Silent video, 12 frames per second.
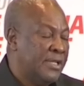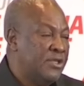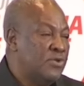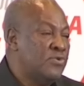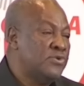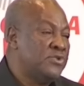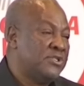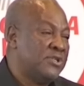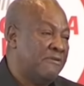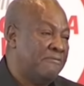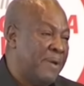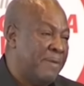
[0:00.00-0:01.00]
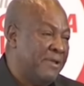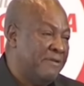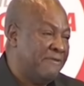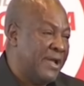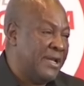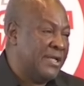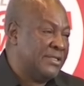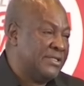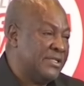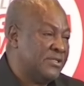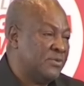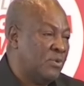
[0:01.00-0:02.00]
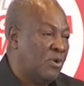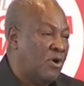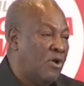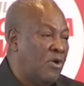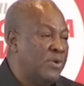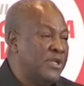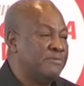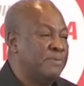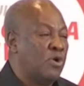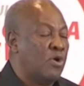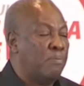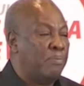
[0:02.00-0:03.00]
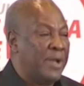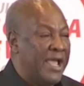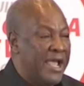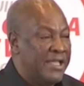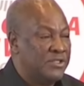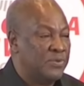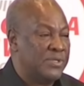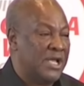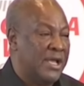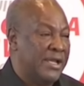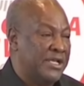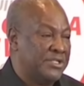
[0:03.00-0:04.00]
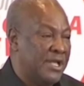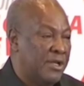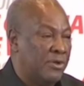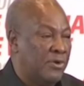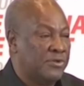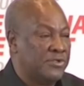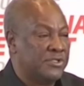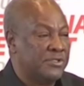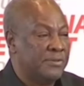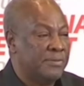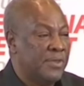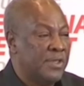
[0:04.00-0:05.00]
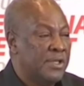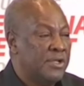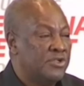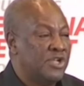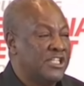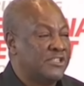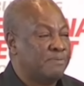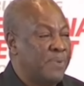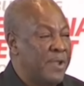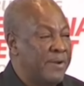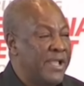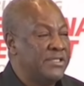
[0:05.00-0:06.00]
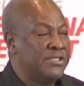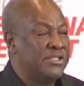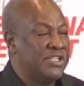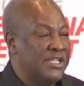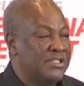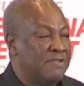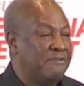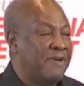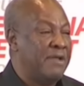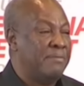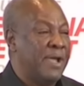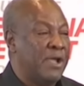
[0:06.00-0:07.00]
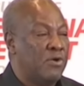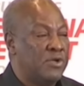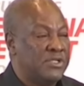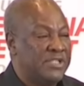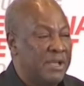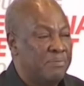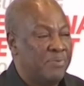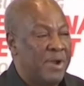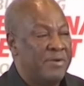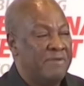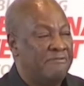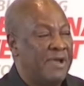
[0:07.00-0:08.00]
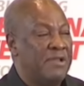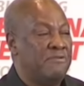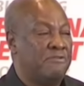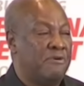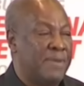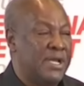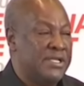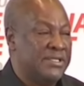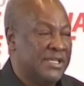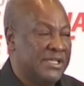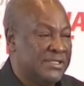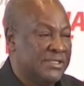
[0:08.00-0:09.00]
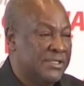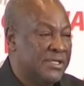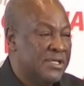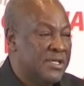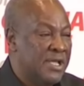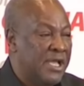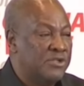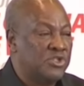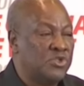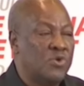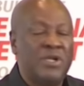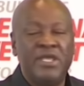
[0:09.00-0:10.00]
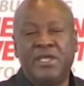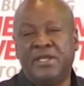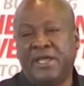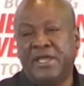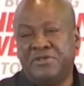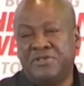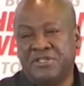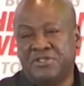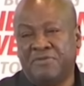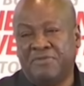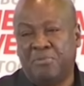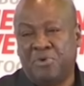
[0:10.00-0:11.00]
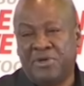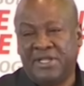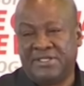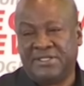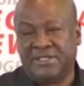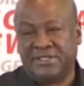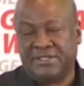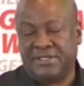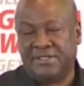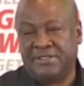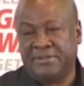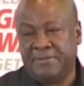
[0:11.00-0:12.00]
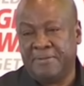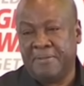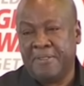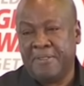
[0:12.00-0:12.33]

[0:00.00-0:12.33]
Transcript: The use of public finances will always be compliant with our national laws, transparent, justified by contemporary value for money tests, and solely in the interest of the broader citizens.